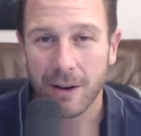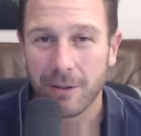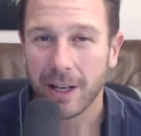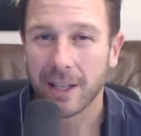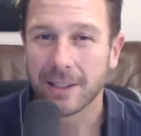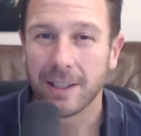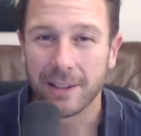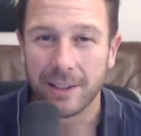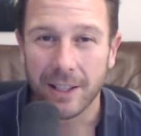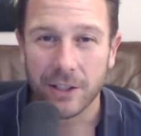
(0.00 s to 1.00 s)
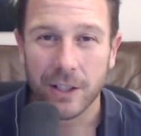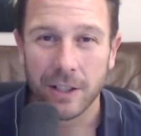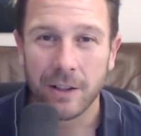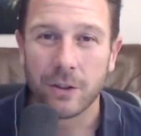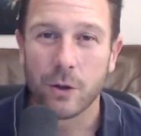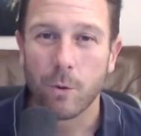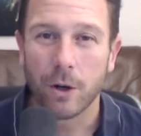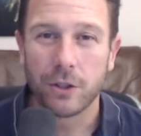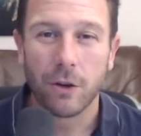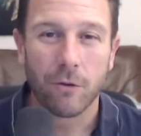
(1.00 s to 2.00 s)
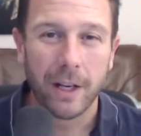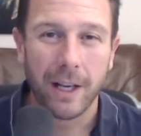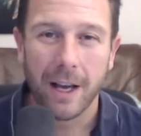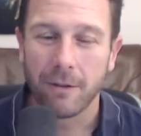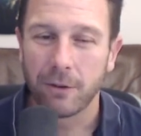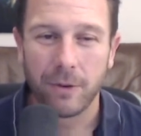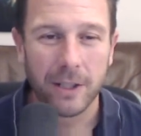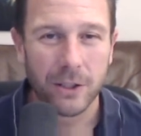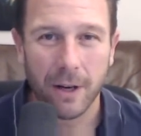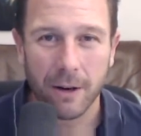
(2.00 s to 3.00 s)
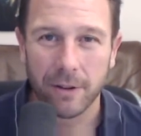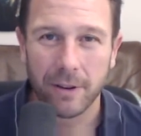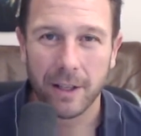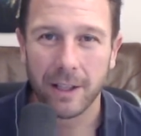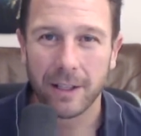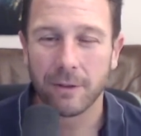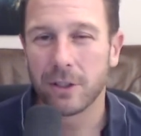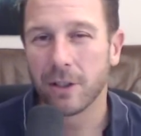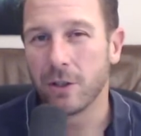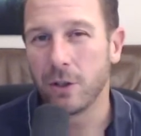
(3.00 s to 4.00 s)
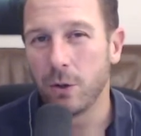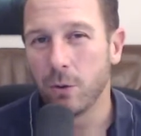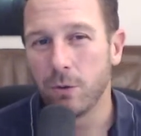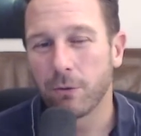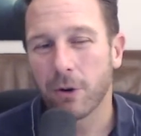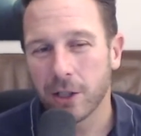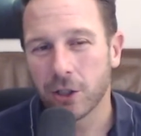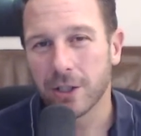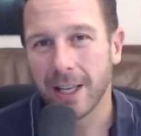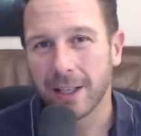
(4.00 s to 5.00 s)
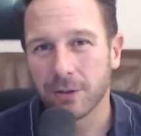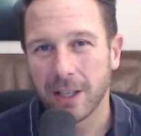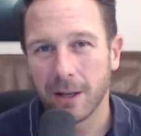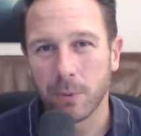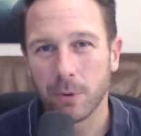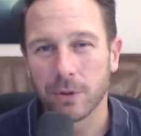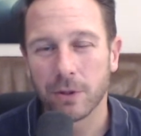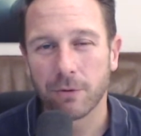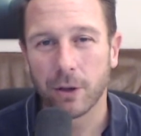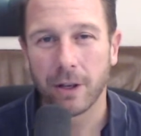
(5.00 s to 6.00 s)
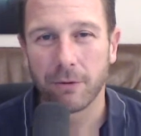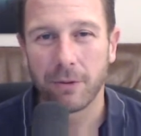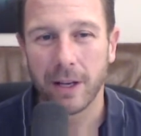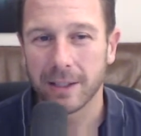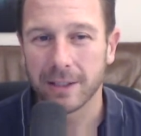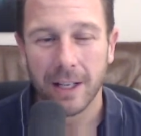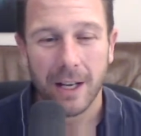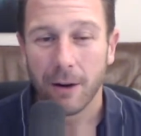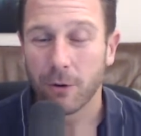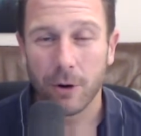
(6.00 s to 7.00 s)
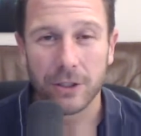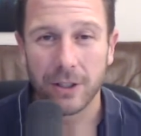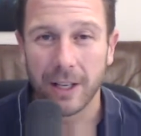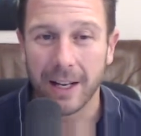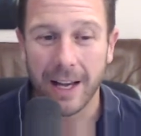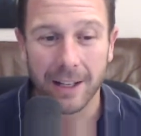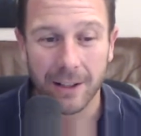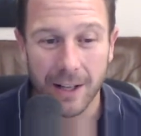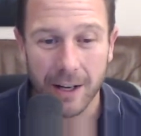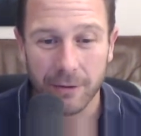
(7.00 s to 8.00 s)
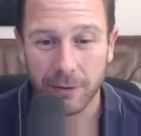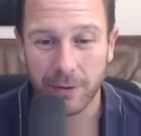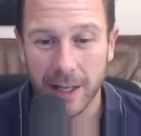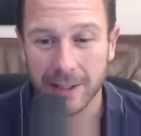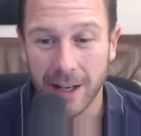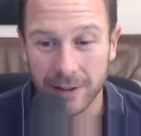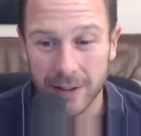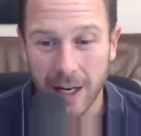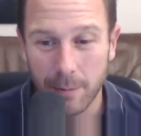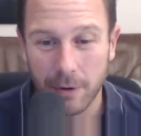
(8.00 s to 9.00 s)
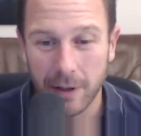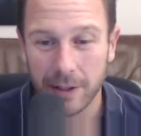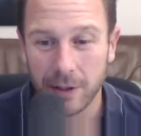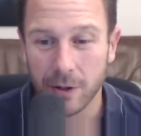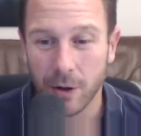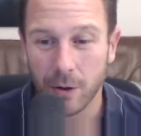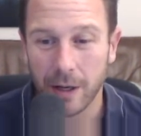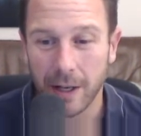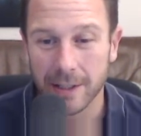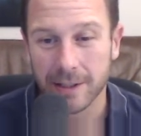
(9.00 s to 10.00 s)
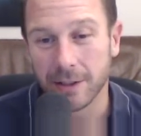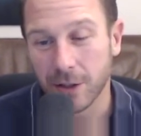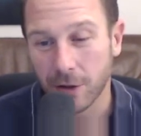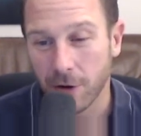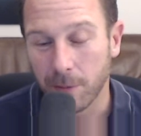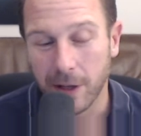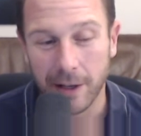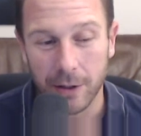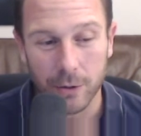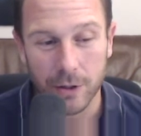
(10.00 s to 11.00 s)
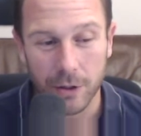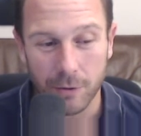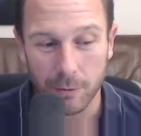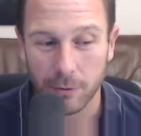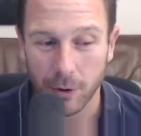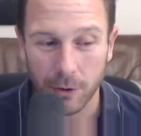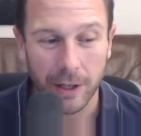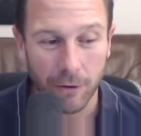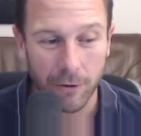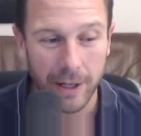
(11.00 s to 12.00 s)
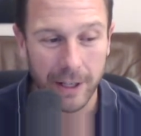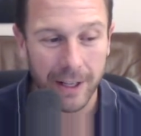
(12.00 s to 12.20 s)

it as an addition to what you already have. It fits to everything. It gives you a new, fresh set of samples for your effects. Of course, you can add a lot of effects on top of it. You know, as a Synchron player user, you know that already,